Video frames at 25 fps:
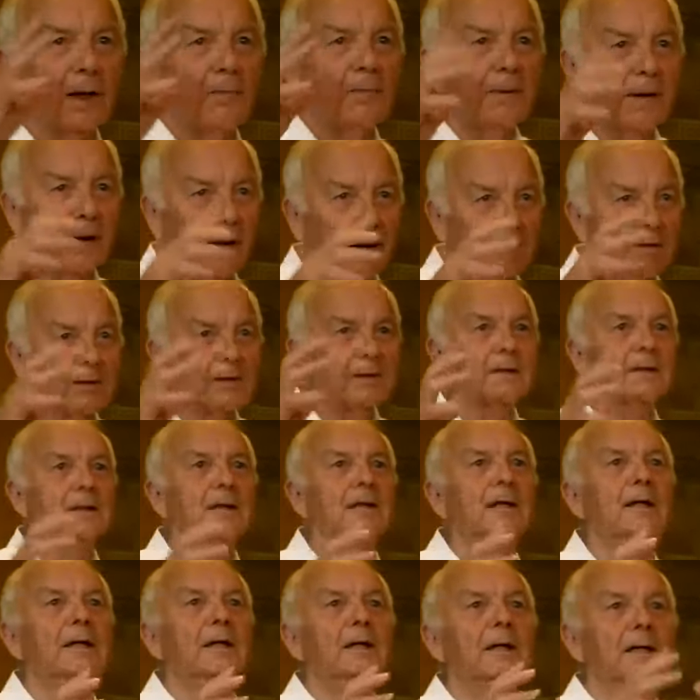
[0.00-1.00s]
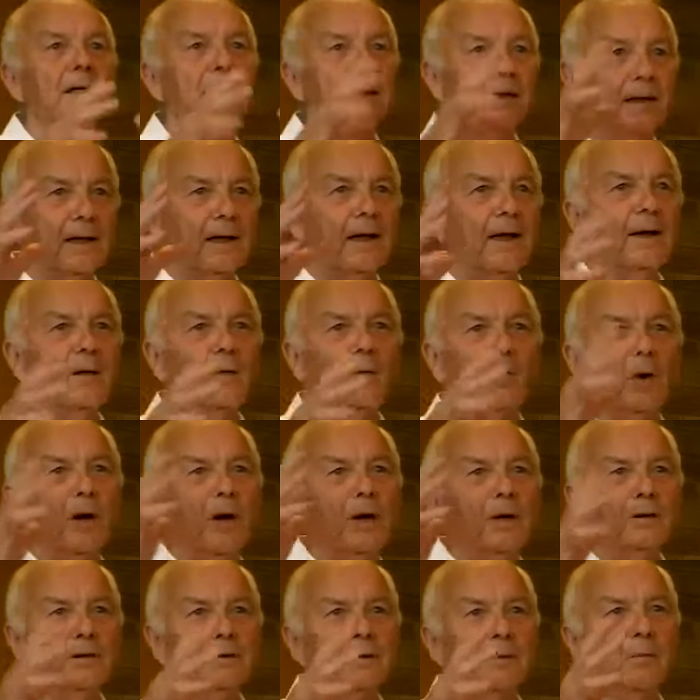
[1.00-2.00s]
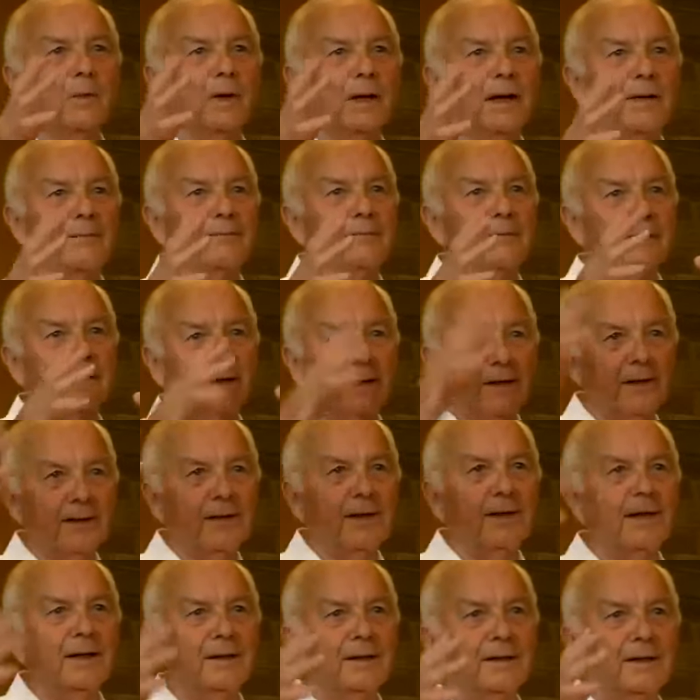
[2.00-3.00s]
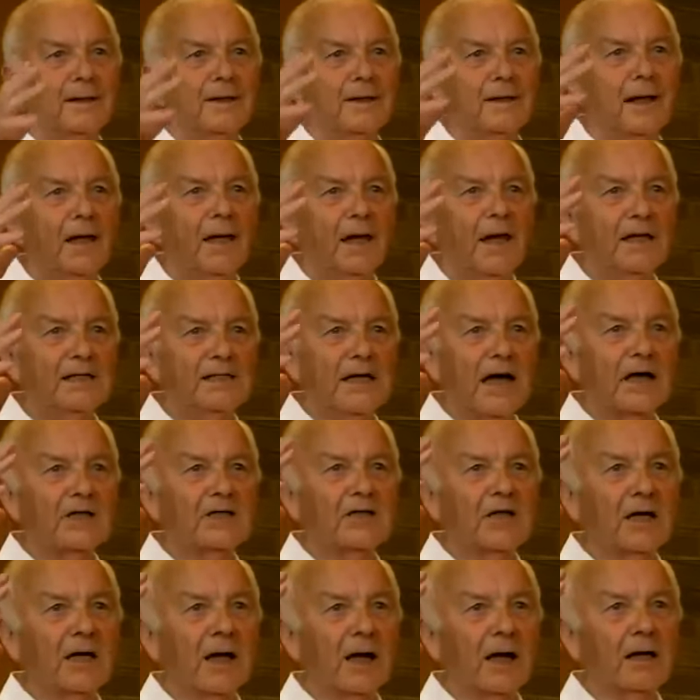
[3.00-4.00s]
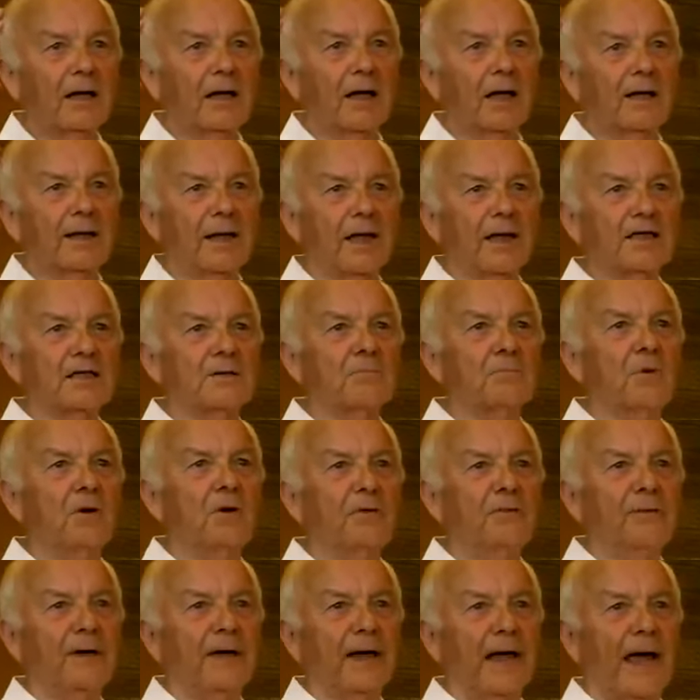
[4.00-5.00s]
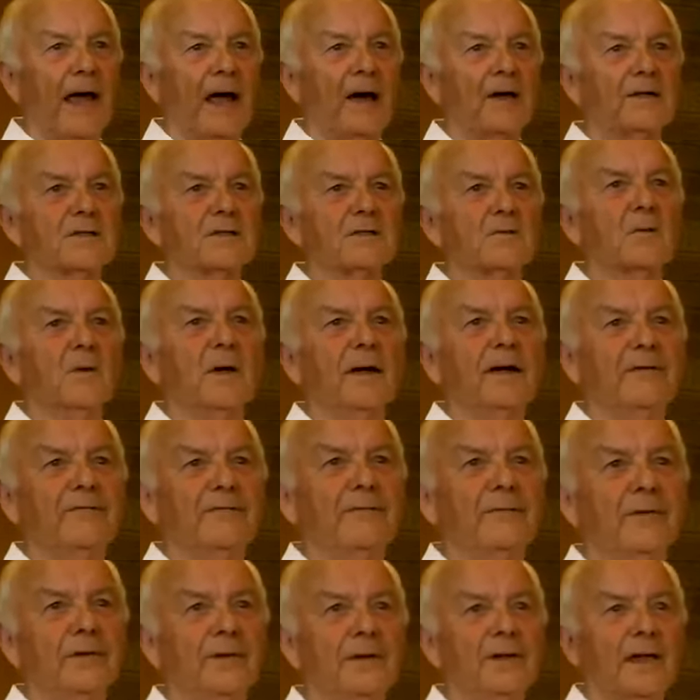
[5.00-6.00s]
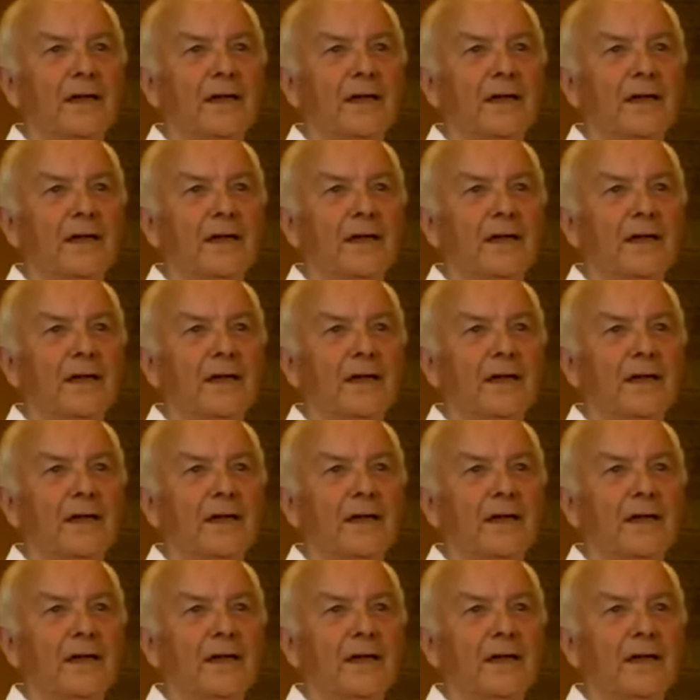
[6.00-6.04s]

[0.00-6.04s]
apparent world that we live in is actually going like that. It's moving out away.